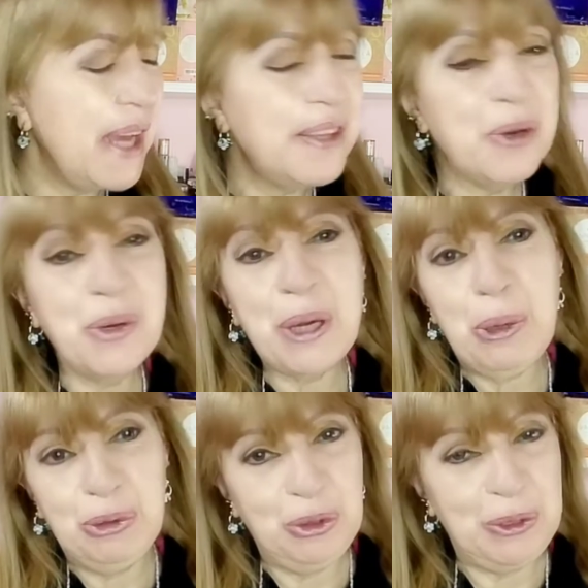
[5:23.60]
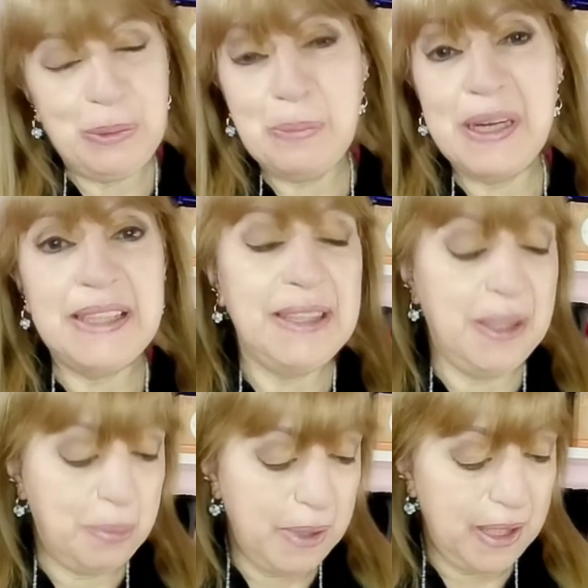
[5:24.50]
I don't know how to express
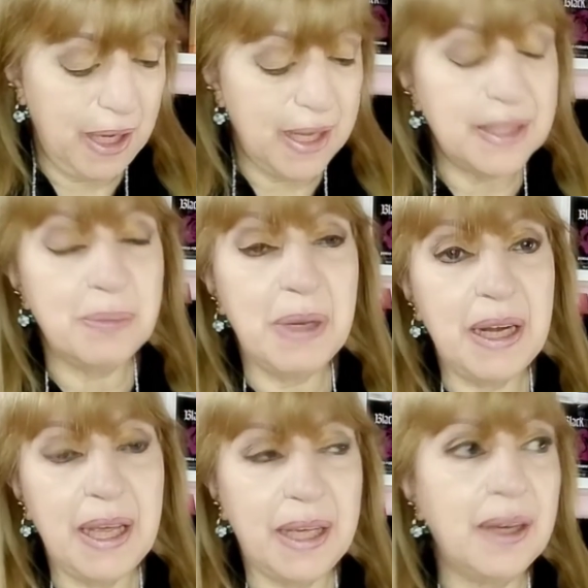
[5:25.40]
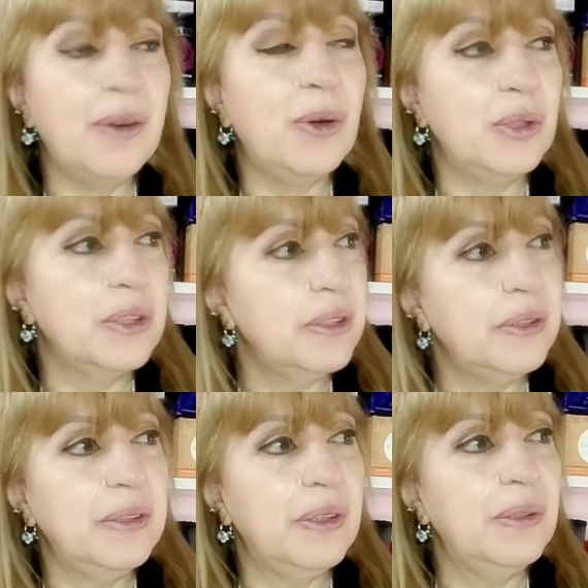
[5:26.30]
it, but I smell like a horse,
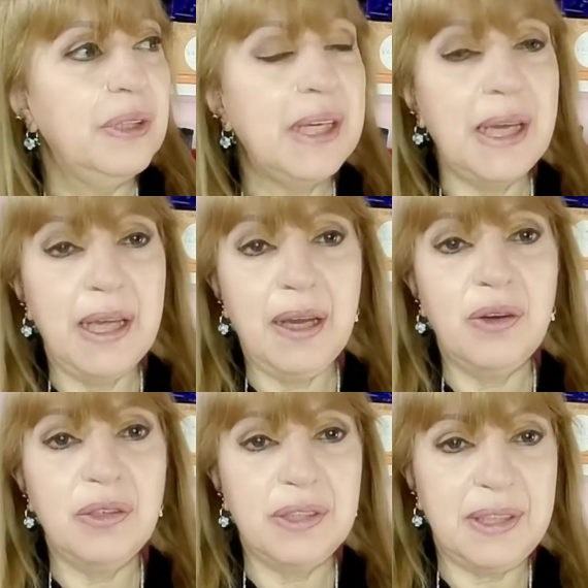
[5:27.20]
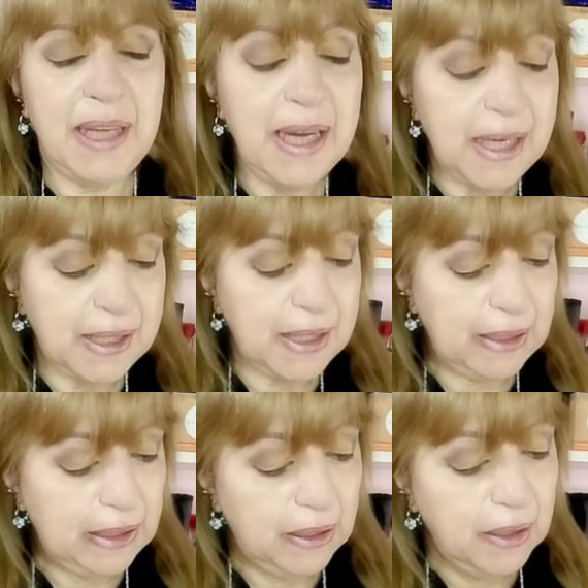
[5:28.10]
you know, a horse eating
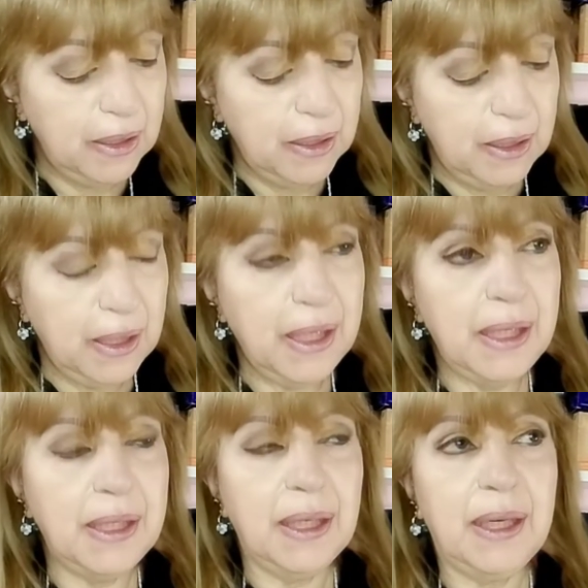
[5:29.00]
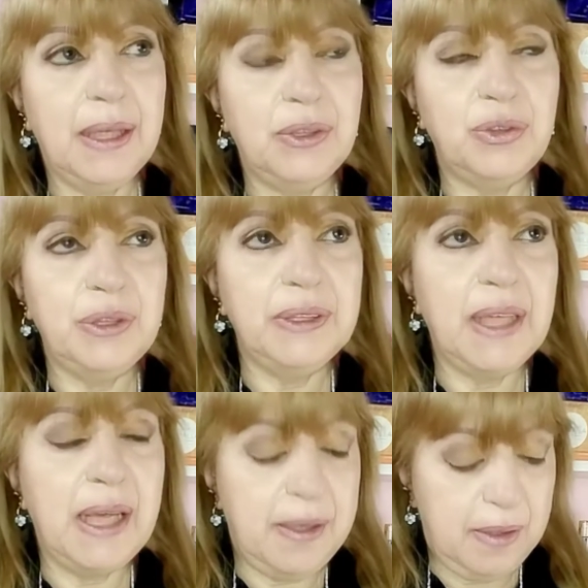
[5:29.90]
in the
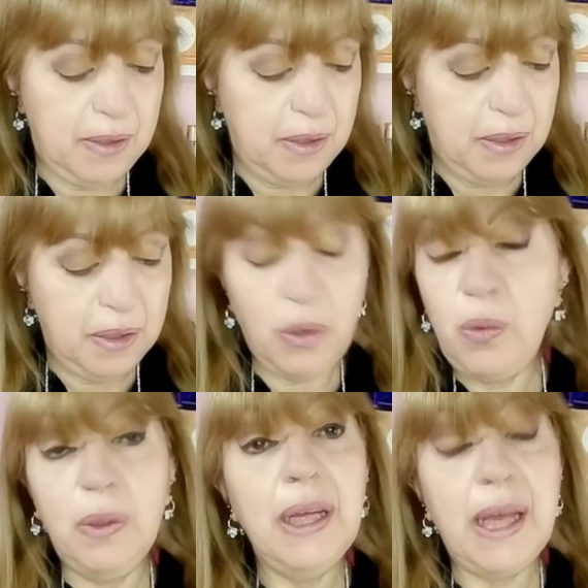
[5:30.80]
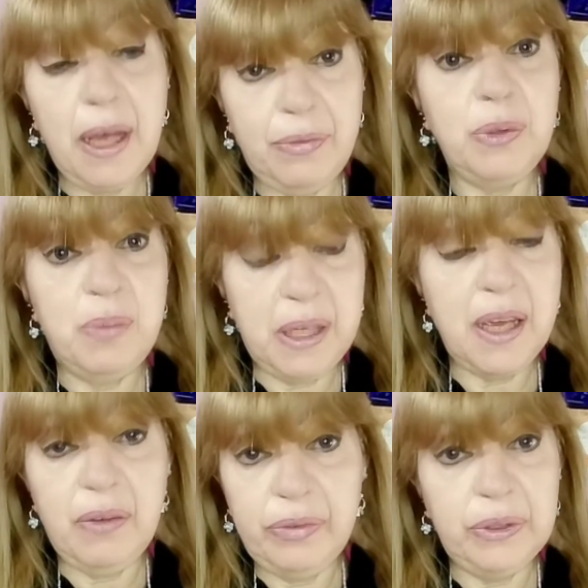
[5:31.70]
countryside. No, I have to be
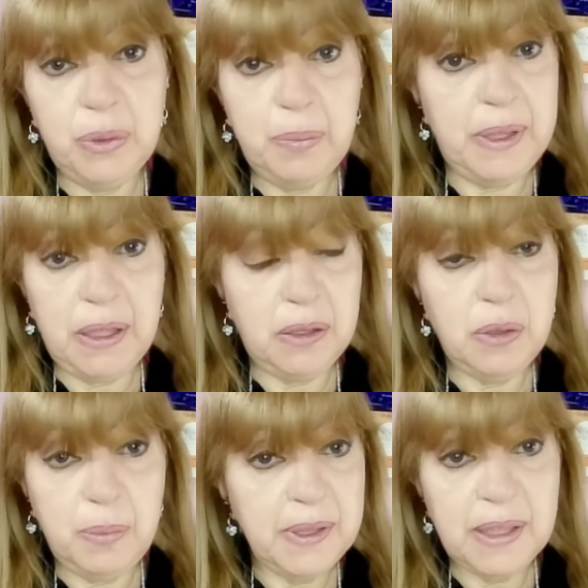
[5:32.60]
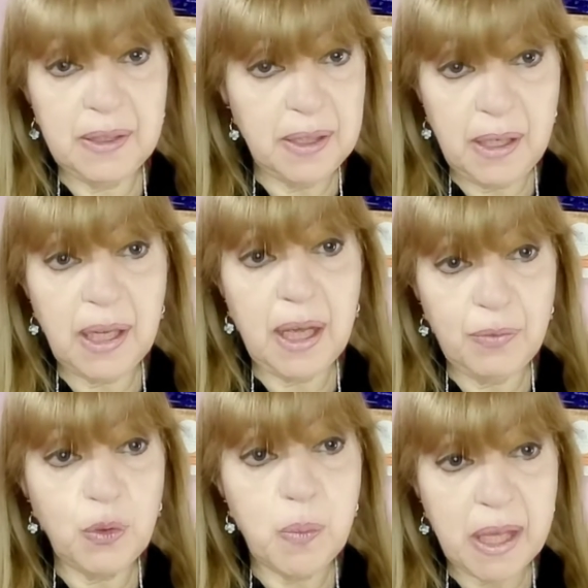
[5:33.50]
careful. To be sincere, I
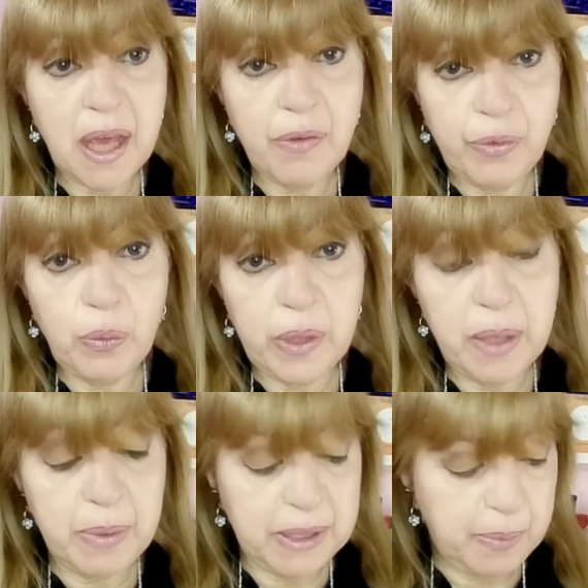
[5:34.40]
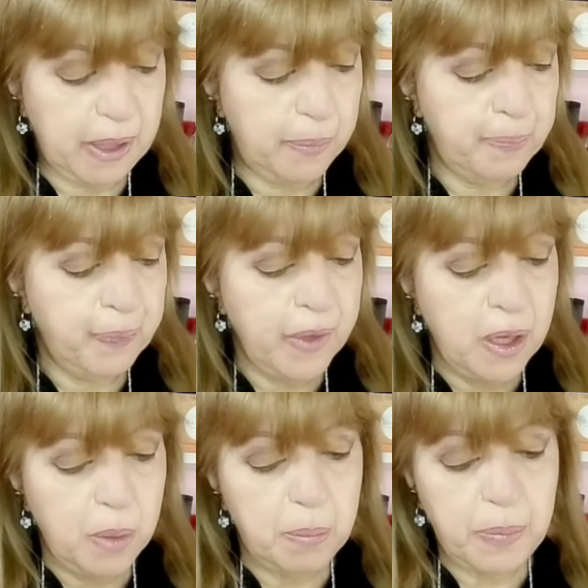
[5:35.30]
have to be careful with the Vetiver.
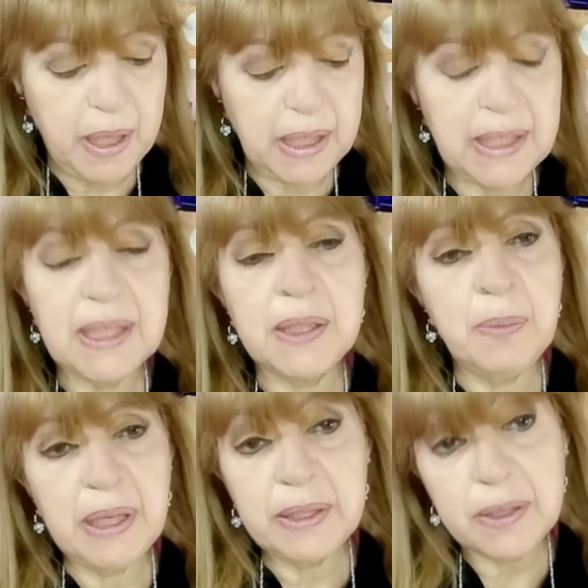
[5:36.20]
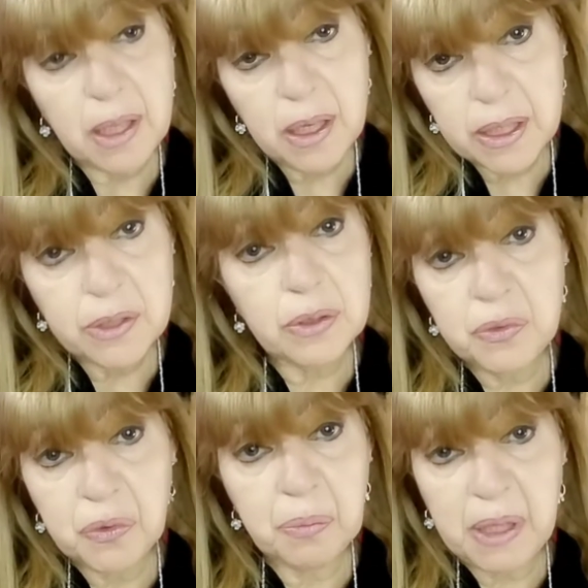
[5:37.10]
But it smells
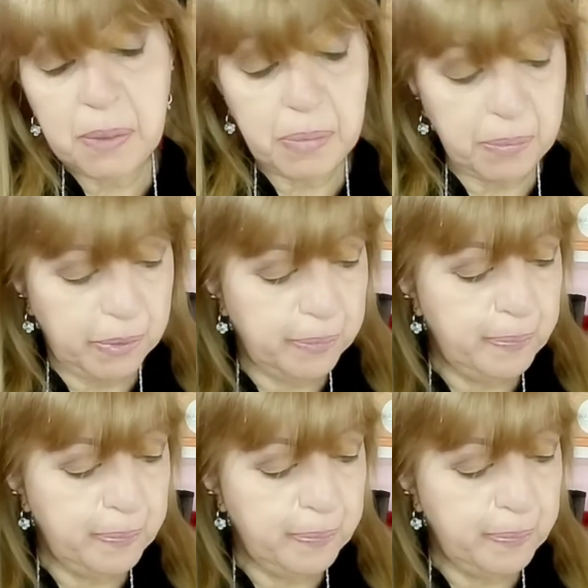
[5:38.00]
delicious for many people.